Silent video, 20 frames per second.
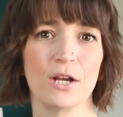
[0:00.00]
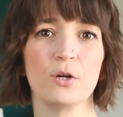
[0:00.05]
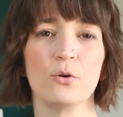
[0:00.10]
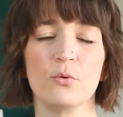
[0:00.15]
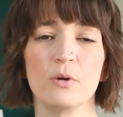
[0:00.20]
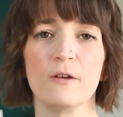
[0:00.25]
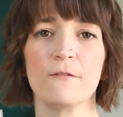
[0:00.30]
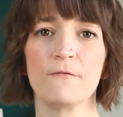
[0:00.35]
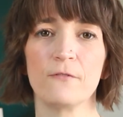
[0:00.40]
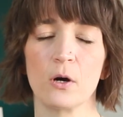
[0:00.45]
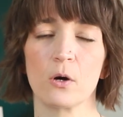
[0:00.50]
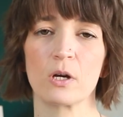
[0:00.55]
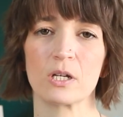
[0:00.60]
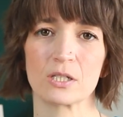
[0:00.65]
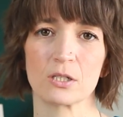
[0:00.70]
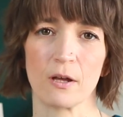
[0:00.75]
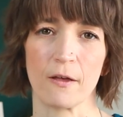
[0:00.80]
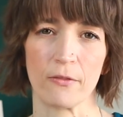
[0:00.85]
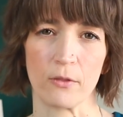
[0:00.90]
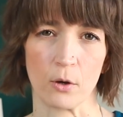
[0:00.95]
do we
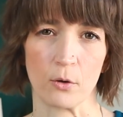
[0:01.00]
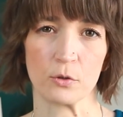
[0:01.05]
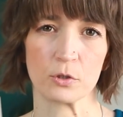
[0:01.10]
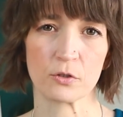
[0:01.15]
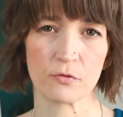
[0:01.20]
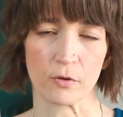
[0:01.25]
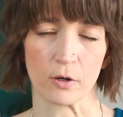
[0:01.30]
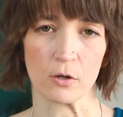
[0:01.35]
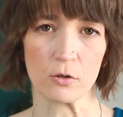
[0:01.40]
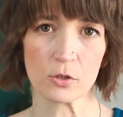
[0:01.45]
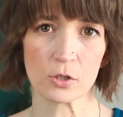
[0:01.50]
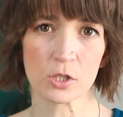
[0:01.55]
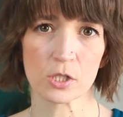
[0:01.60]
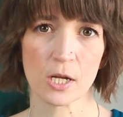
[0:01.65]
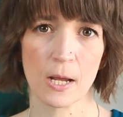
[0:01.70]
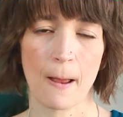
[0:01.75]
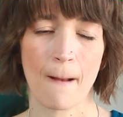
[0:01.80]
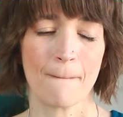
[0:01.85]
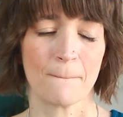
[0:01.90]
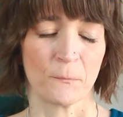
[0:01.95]
focus on those
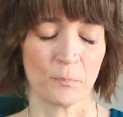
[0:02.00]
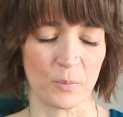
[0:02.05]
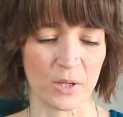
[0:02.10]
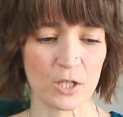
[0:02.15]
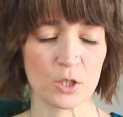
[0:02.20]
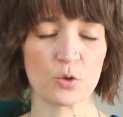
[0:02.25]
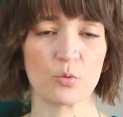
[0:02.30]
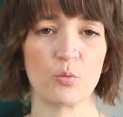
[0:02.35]
first? Because